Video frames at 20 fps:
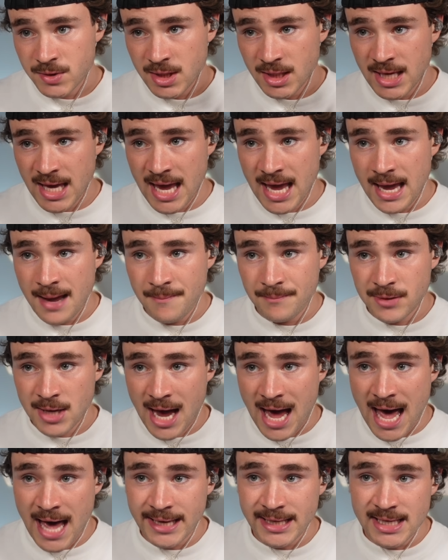the game, the
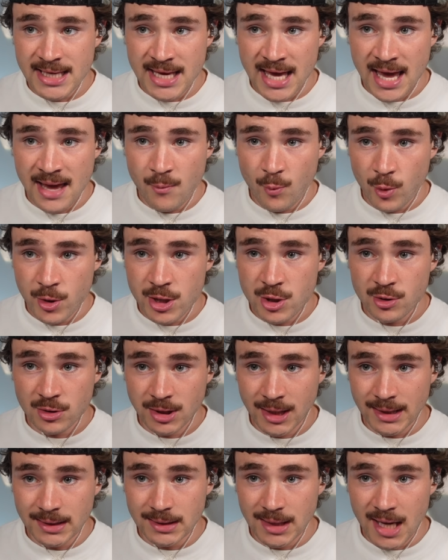hockey game where you would
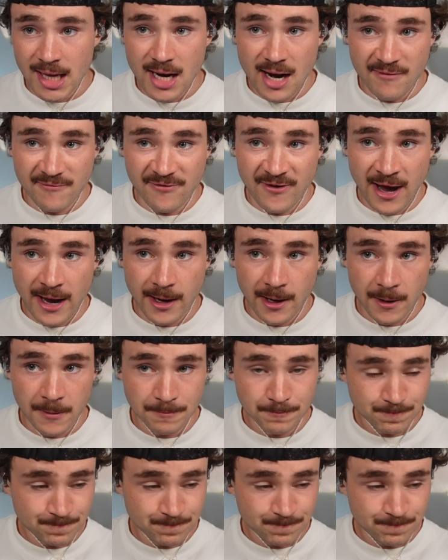like light on fire.